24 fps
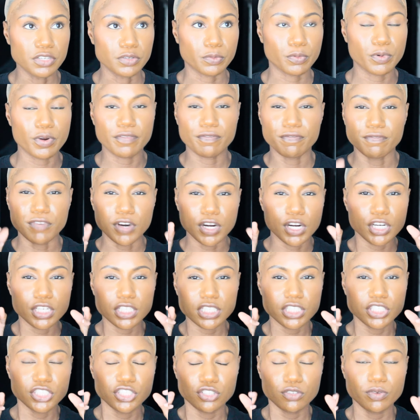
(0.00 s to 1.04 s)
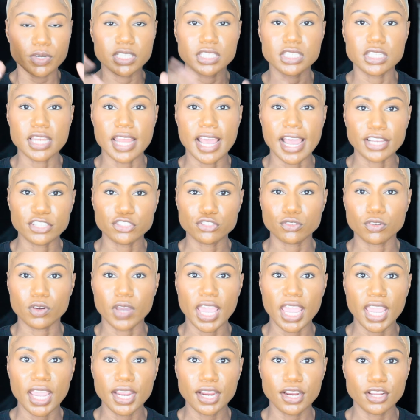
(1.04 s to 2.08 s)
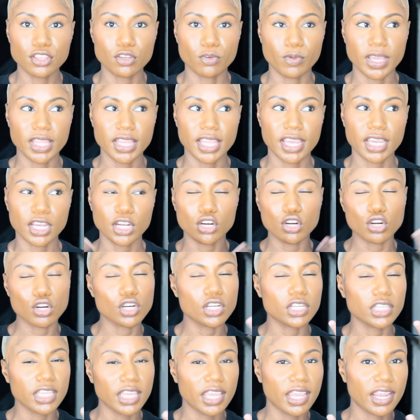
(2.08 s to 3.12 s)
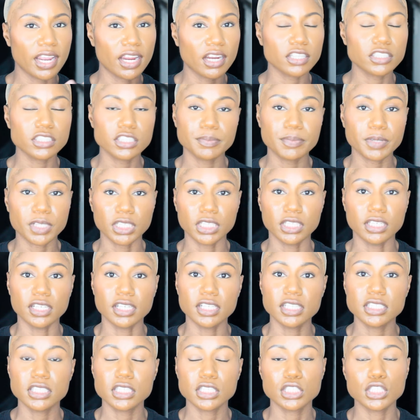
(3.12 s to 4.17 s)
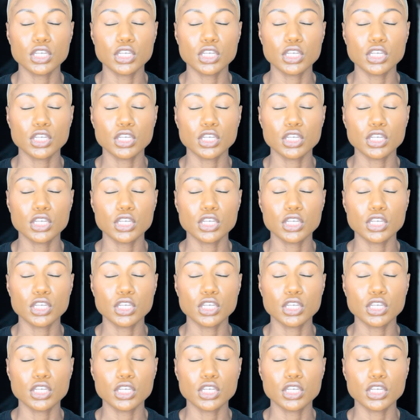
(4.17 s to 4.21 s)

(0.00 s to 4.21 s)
reverts to its natural hair the way that curly hair typically does.